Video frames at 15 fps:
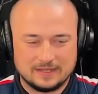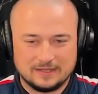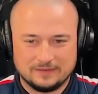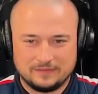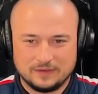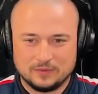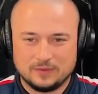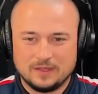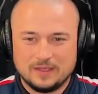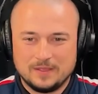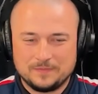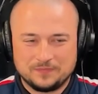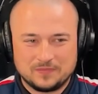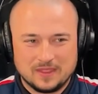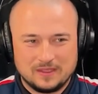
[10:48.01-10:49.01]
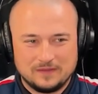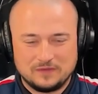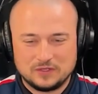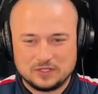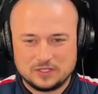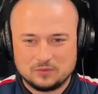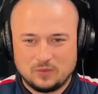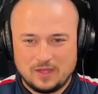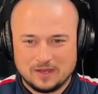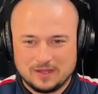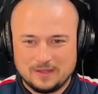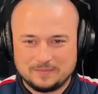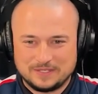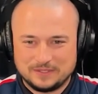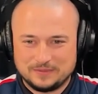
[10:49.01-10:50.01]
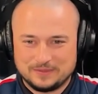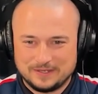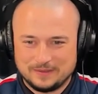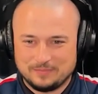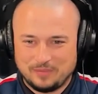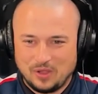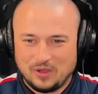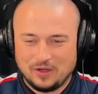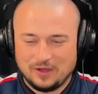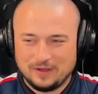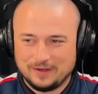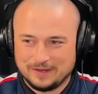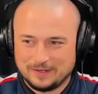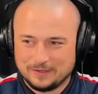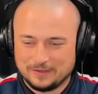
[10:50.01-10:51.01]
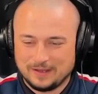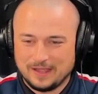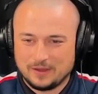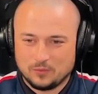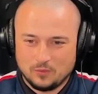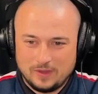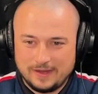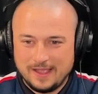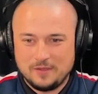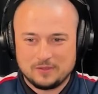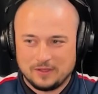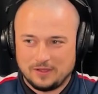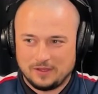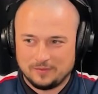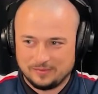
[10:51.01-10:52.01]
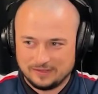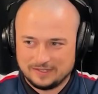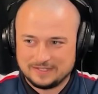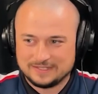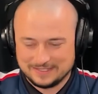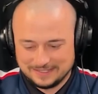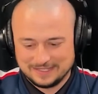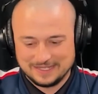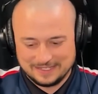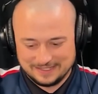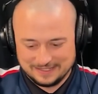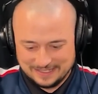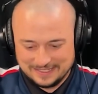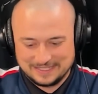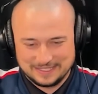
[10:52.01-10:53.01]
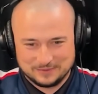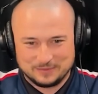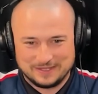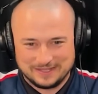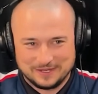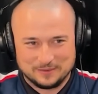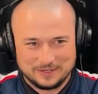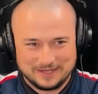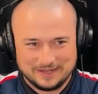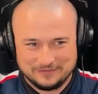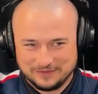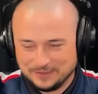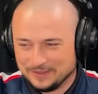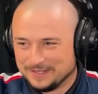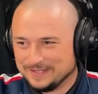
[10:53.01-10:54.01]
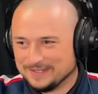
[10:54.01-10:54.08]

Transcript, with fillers: Like if a thirty-five dollar rye. If you just walk up to a bar and you're like, one alcohol, please. This is what they would give you.